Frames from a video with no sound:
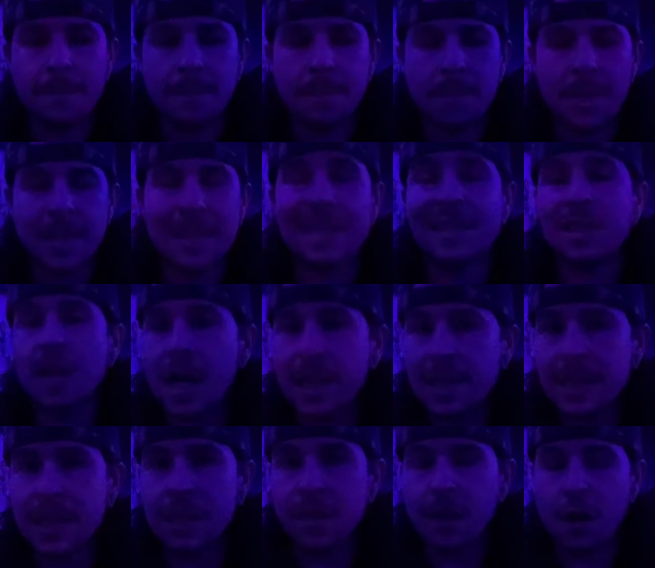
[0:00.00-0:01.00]
It's
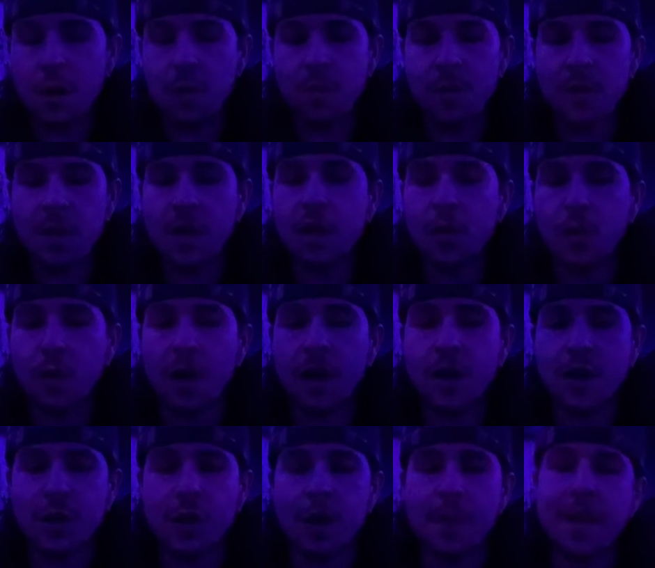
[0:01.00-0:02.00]
exhausting though. You
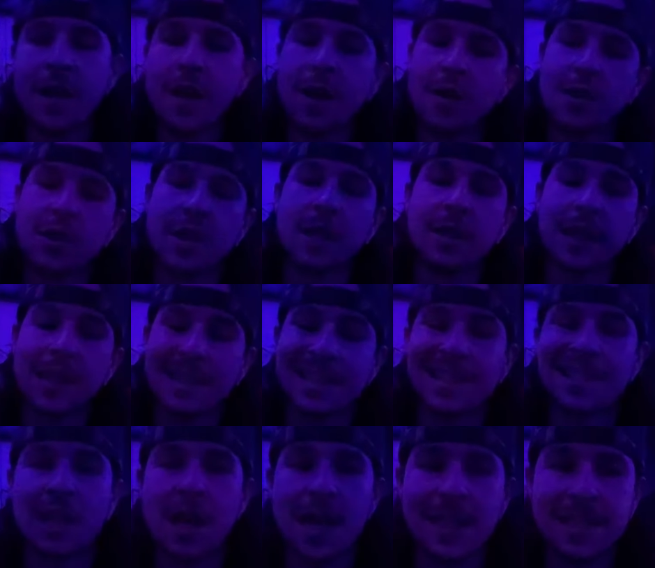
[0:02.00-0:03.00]
are showing me energetically it's
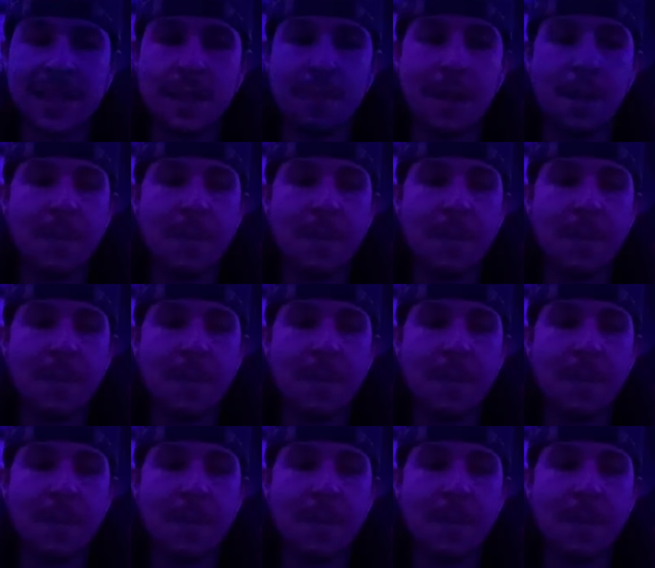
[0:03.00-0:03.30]
exhausting.